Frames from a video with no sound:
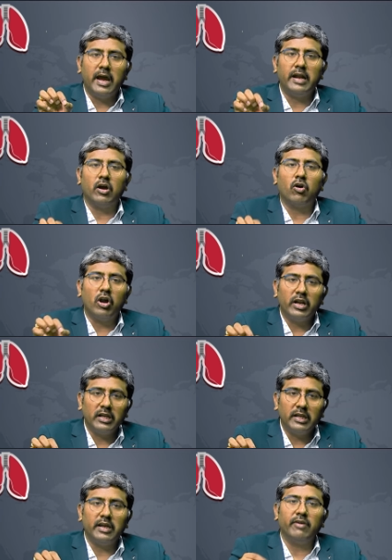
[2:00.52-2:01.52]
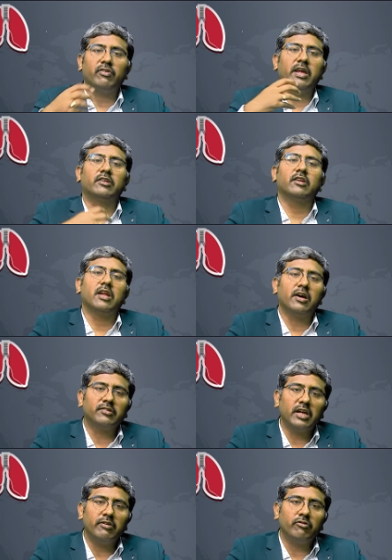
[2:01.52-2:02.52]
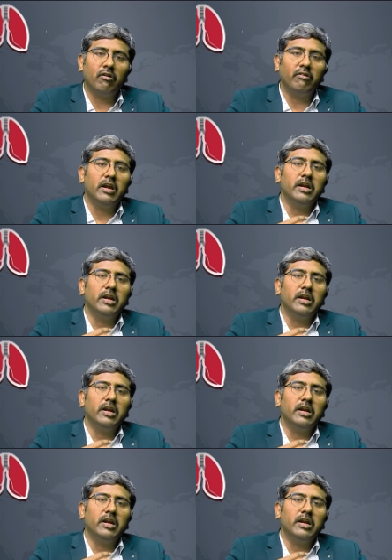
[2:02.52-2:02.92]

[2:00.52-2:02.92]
And accordingly, if like the lungs are involved,